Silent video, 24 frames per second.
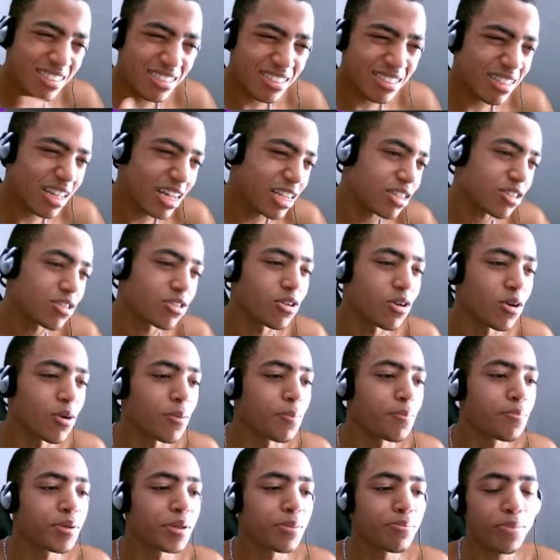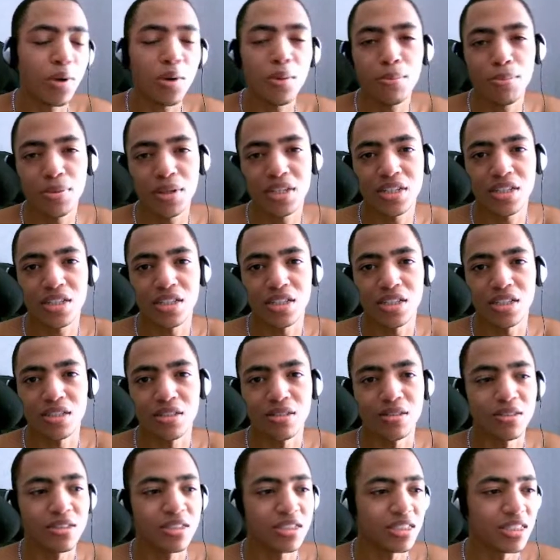I don't know. But bone plating,
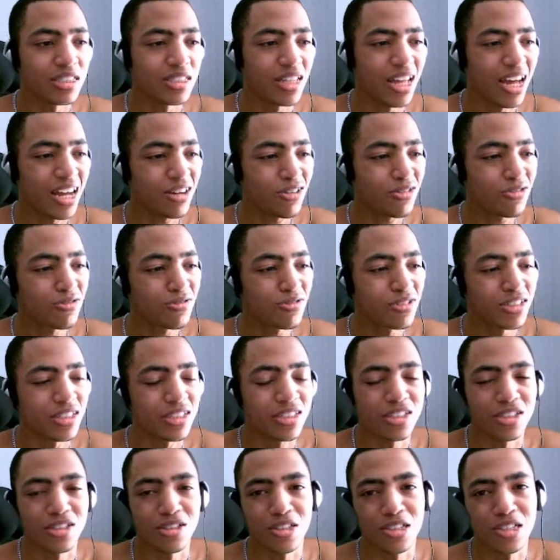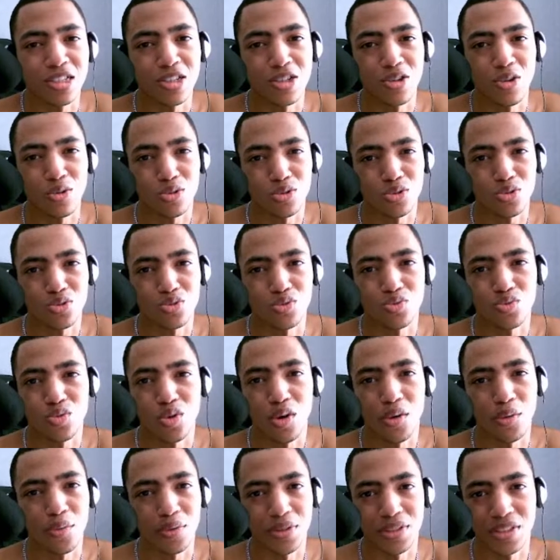I don't really think you can go too
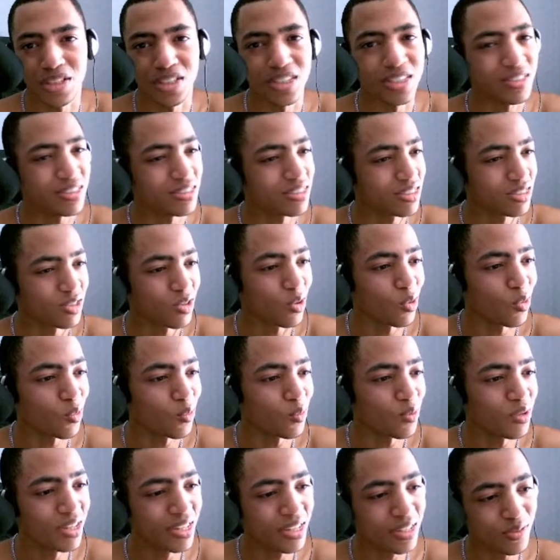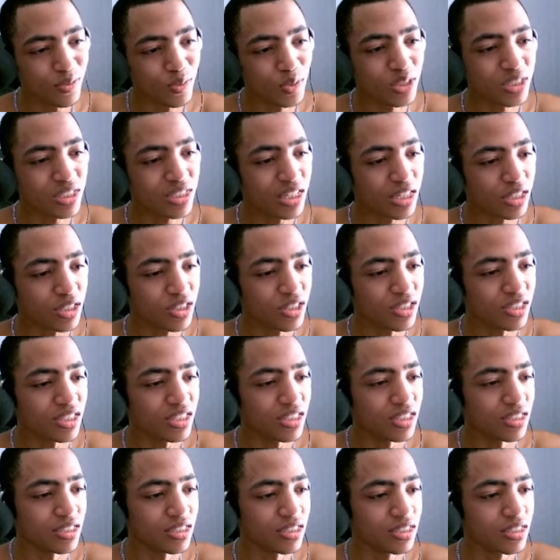wrong with it. So we stick to
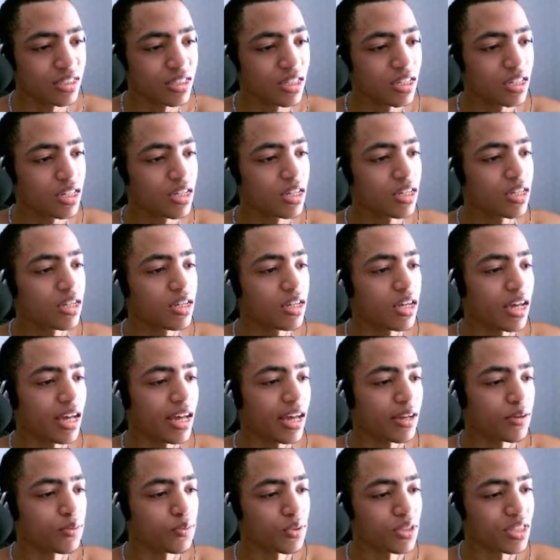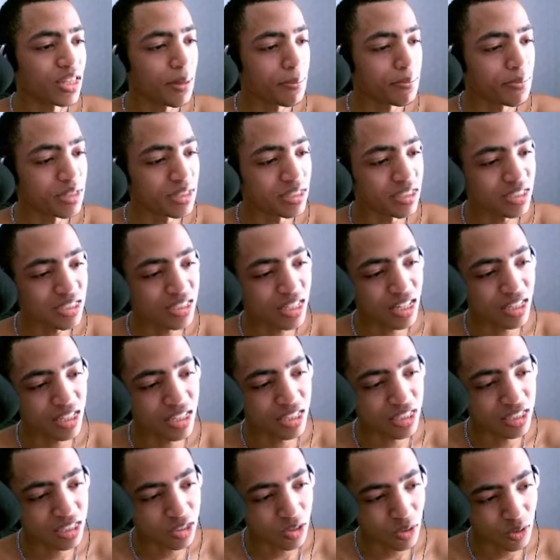these. And with that being said,
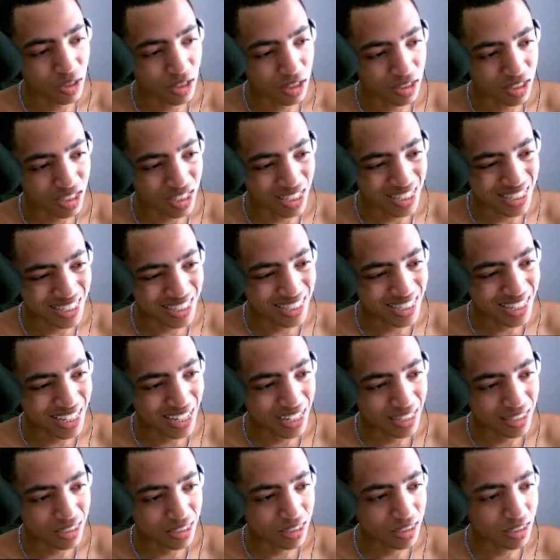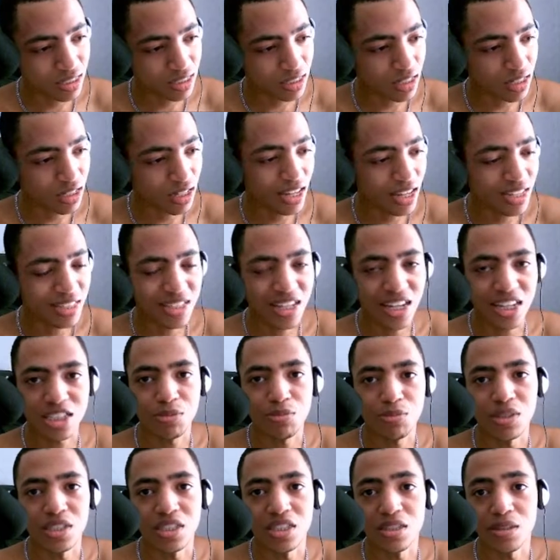let's go down to the stats. Attack
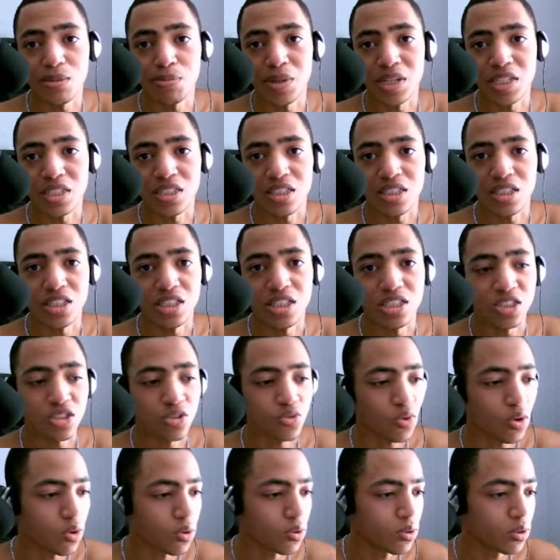speed, the best thing in its row.